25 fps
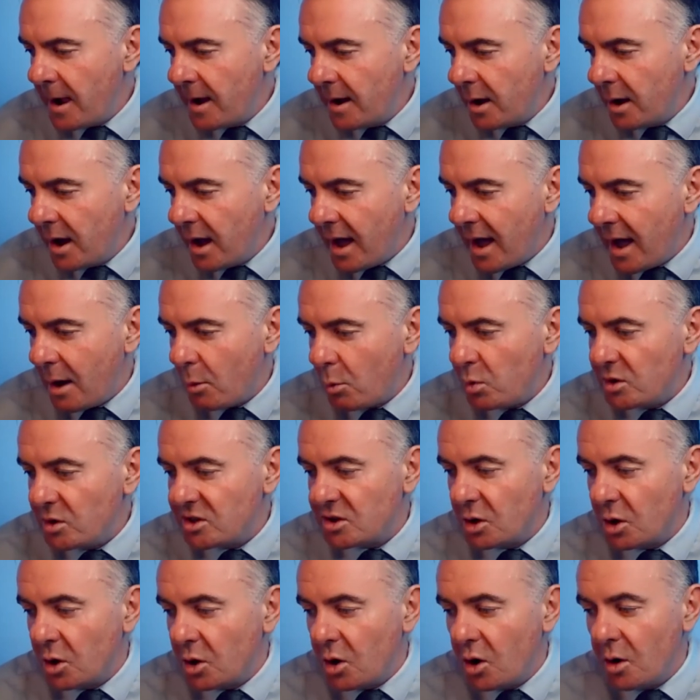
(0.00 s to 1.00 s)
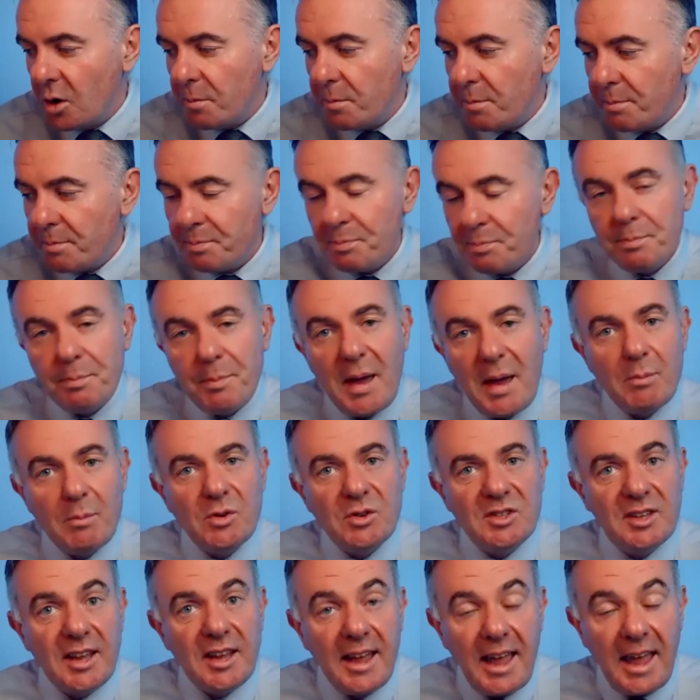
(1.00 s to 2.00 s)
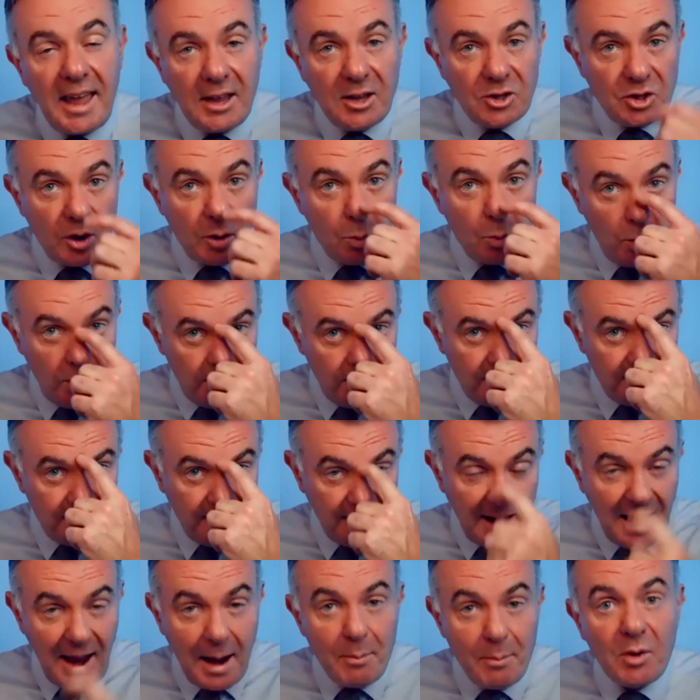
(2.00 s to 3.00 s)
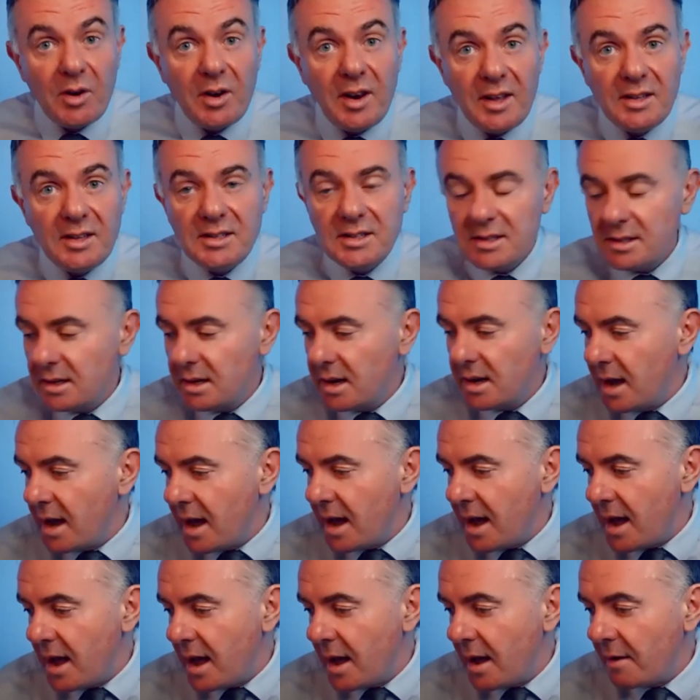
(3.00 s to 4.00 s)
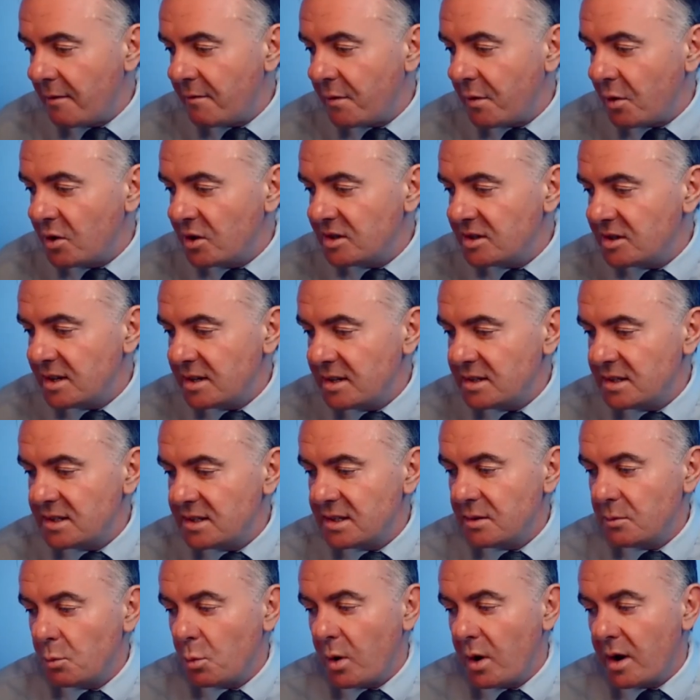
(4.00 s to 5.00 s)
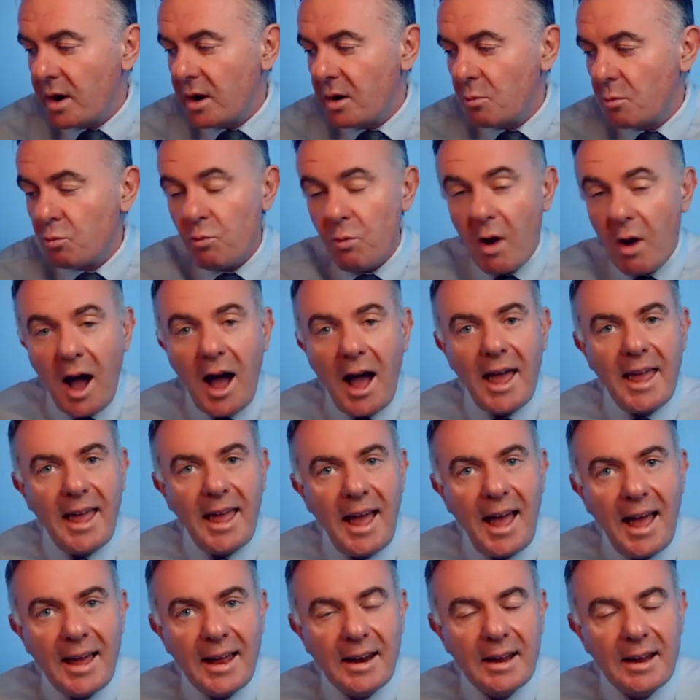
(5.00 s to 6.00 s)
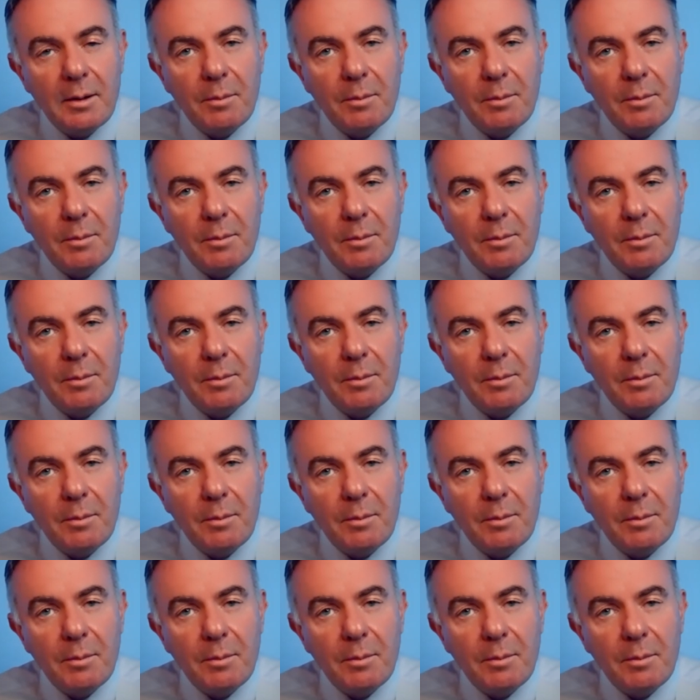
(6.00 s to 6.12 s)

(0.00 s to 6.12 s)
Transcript: We saw members engaging with celebrities, for instance, where Rye had a